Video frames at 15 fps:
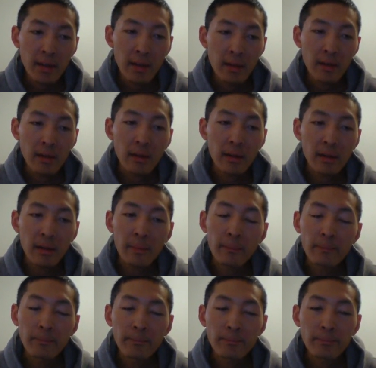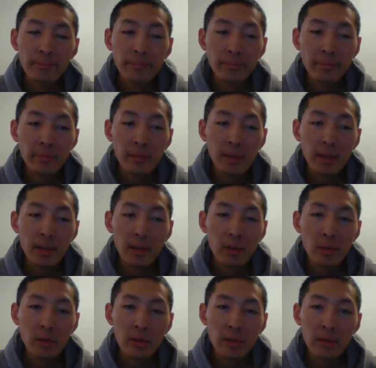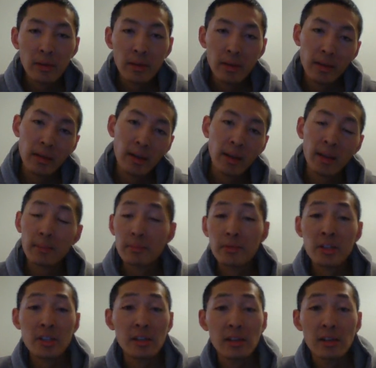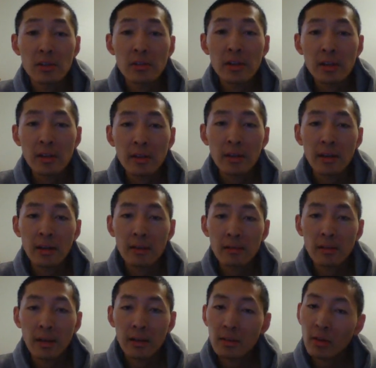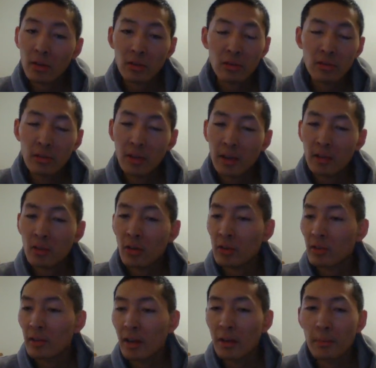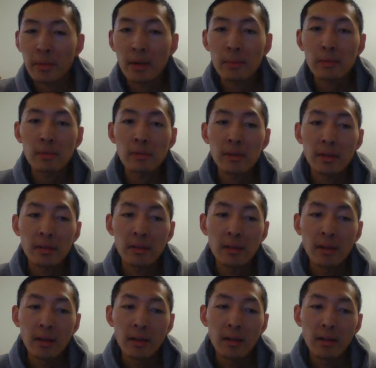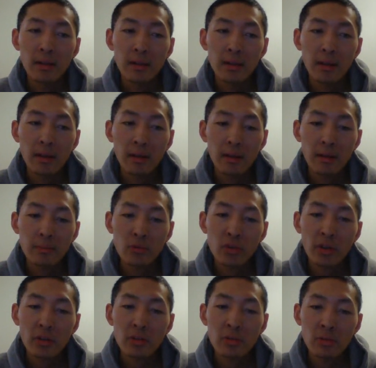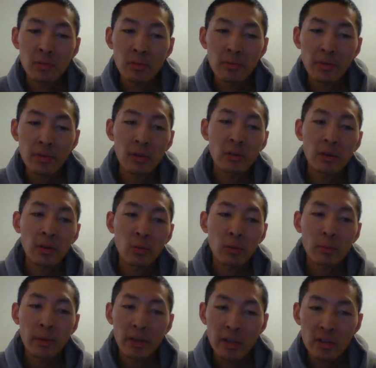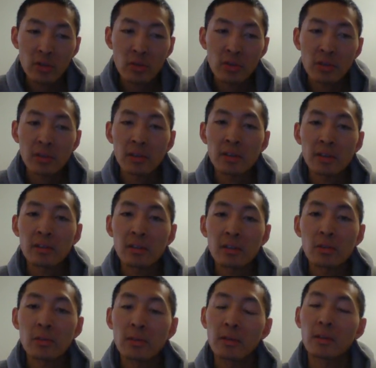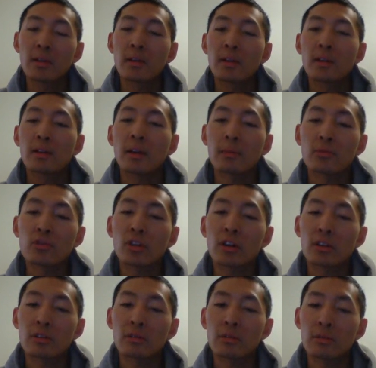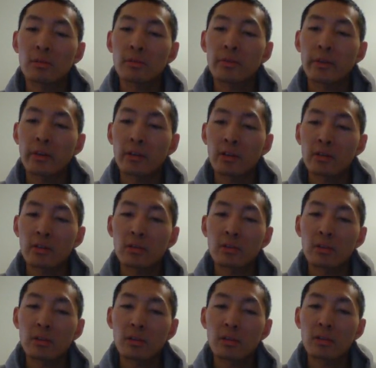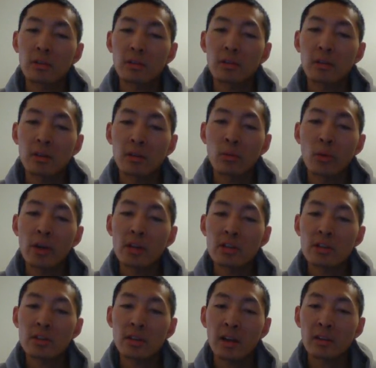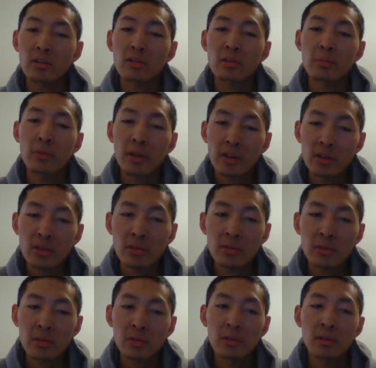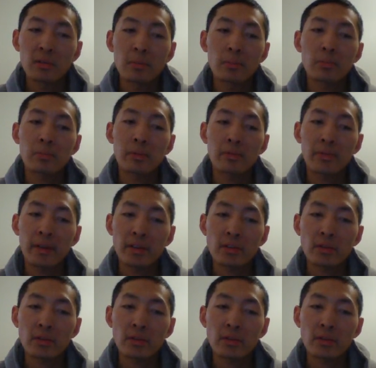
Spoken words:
and I'm still learning. I talked to a lot of people, and I'm trying to figure out what my issues are, and I'm trying to figure out ways not to pressure professionals, but come up with